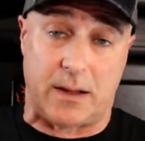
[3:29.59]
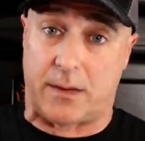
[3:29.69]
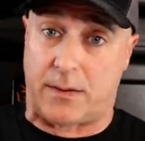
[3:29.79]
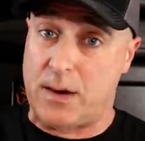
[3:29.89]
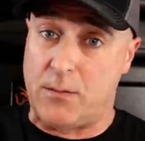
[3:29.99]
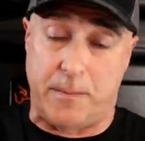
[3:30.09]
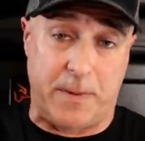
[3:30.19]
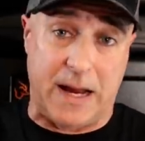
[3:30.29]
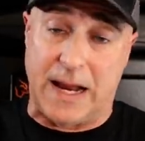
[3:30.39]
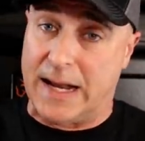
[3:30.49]
Like, they would
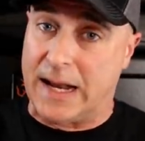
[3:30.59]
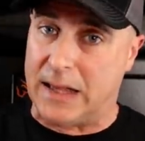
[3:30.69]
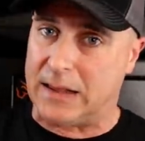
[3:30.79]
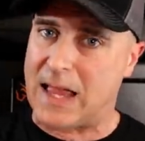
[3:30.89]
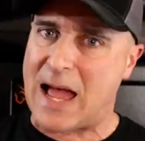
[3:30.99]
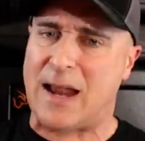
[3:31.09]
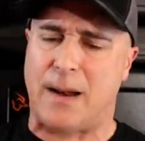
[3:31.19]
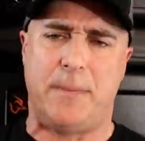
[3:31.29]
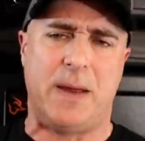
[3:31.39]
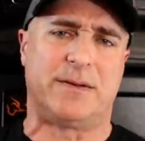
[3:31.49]
be getting a
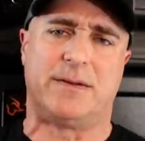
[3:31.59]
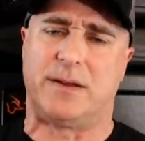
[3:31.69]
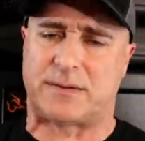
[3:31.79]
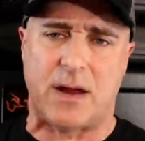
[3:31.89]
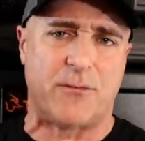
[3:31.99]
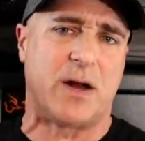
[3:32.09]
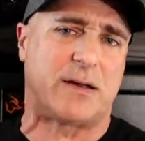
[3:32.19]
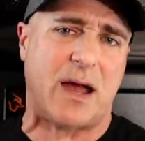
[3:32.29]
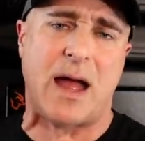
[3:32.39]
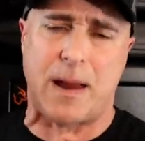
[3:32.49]
lot of business every
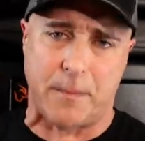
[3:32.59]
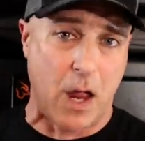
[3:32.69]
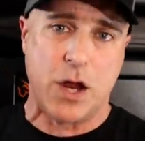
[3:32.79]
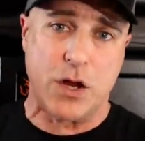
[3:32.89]
time